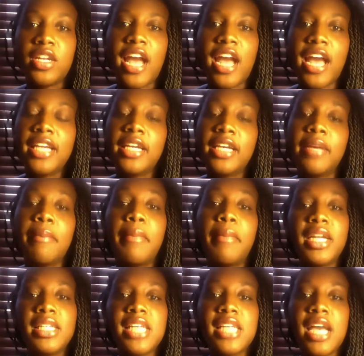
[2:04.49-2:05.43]
I could
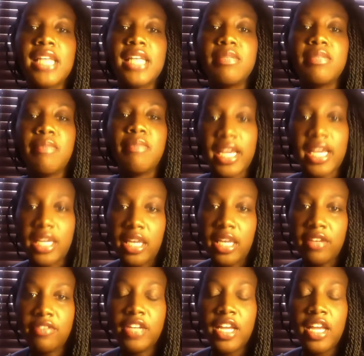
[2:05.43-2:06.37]
monetize my
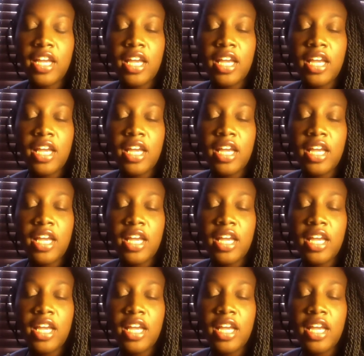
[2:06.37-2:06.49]
gift.